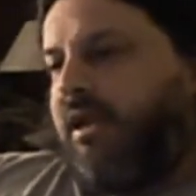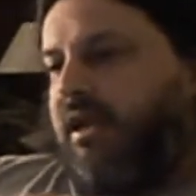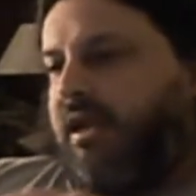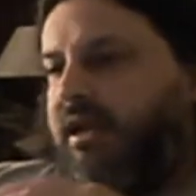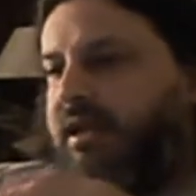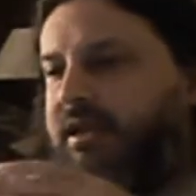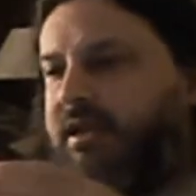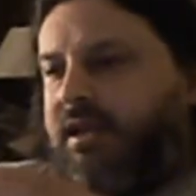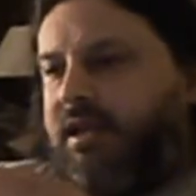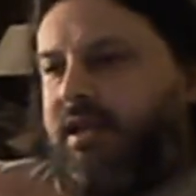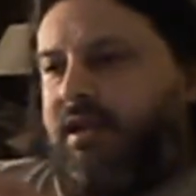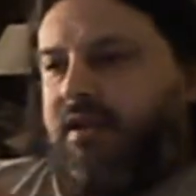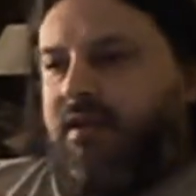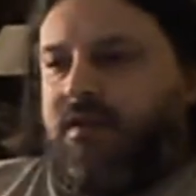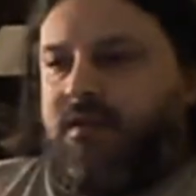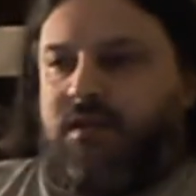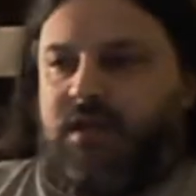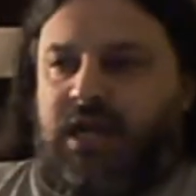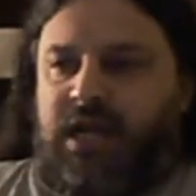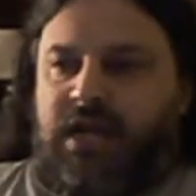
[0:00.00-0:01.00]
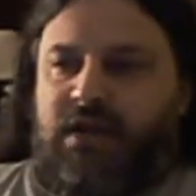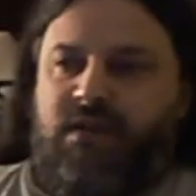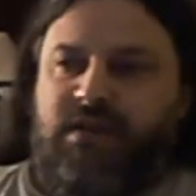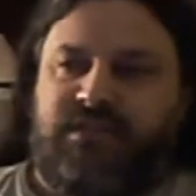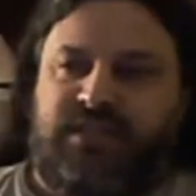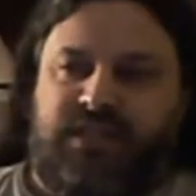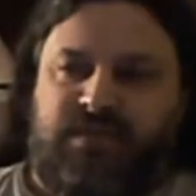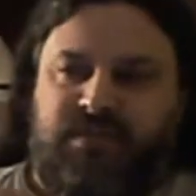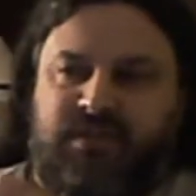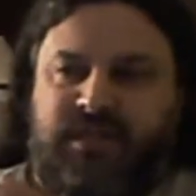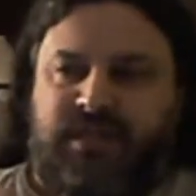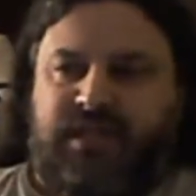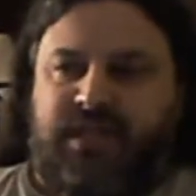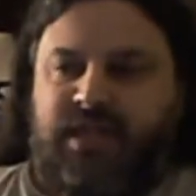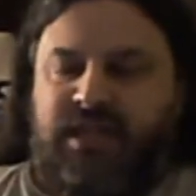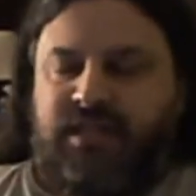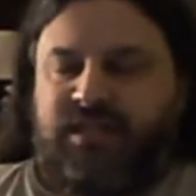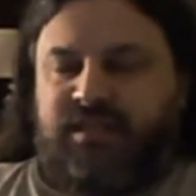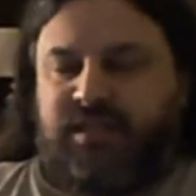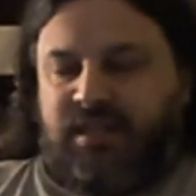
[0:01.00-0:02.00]
and now I was able to
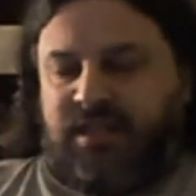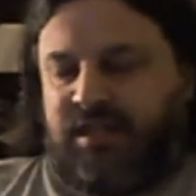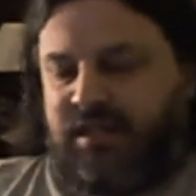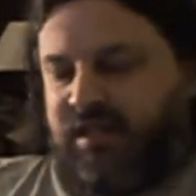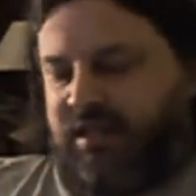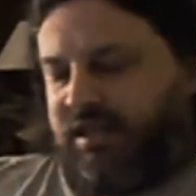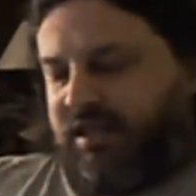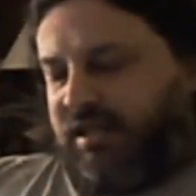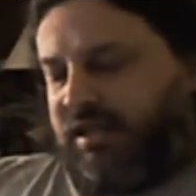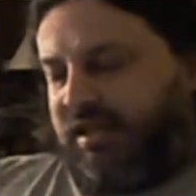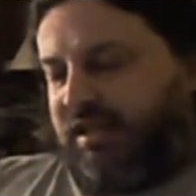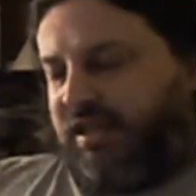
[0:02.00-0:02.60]
get uh,